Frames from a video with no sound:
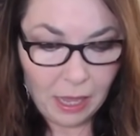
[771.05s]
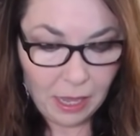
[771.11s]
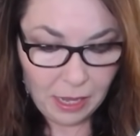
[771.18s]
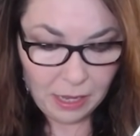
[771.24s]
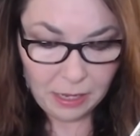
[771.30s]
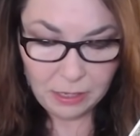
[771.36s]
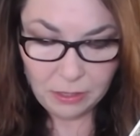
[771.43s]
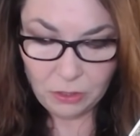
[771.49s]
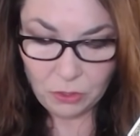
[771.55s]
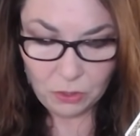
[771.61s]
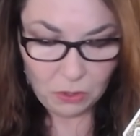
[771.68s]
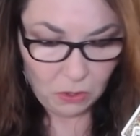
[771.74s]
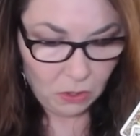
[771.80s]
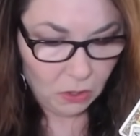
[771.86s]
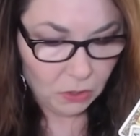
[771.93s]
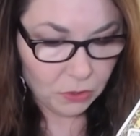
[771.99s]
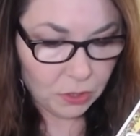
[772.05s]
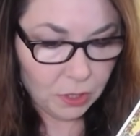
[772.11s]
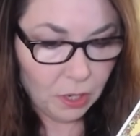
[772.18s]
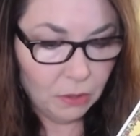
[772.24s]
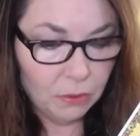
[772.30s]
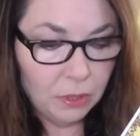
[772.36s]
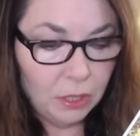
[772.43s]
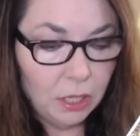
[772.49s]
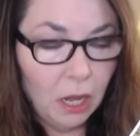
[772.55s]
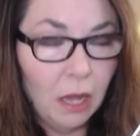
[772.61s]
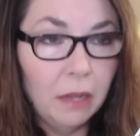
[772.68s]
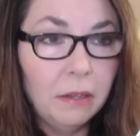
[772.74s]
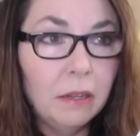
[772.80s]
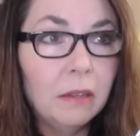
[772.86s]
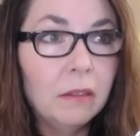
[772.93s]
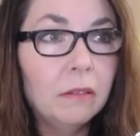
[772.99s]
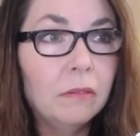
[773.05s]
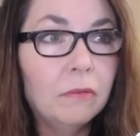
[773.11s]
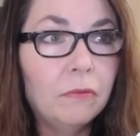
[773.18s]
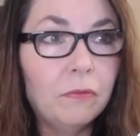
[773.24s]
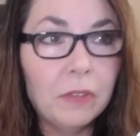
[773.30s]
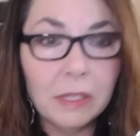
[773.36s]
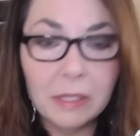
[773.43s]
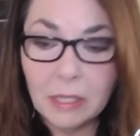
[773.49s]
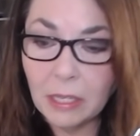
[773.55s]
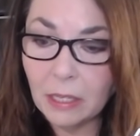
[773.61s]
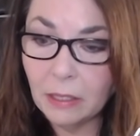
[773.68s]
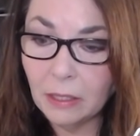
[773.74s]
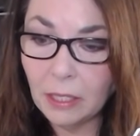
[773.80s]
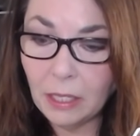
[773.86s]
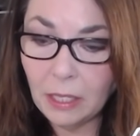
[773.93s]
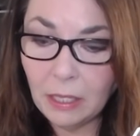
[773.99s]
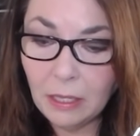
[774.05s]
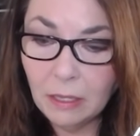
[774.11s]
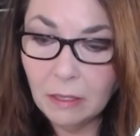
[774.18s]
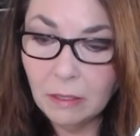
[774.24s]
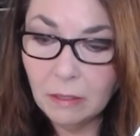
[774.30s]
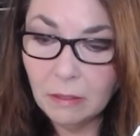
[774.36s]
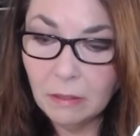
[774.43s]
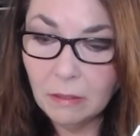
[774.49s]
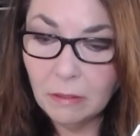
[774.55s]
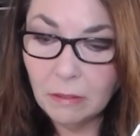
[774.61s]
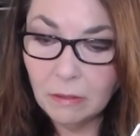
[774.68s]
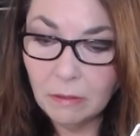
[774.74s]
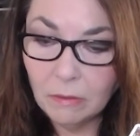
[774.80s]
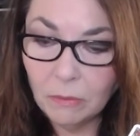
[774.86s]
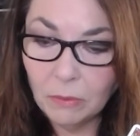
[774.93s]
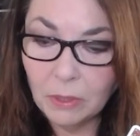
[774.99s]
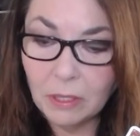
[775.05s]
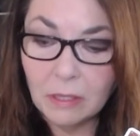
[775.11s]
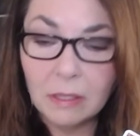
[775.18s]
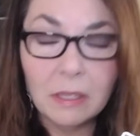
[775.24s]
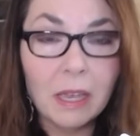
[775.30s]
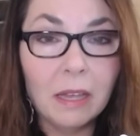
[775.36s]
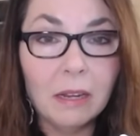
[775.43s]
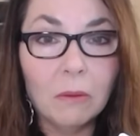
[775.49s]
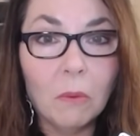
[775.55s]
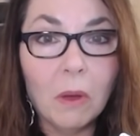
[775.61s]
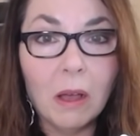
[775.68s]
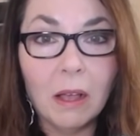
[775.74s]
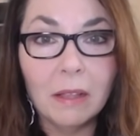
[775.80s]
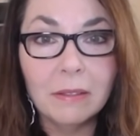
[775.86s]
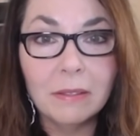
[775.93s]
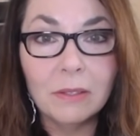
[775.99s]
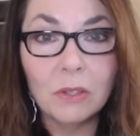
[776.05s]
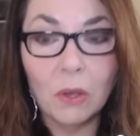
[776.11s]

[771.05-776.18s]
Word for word: and you're also done physically with this Ten of Wands.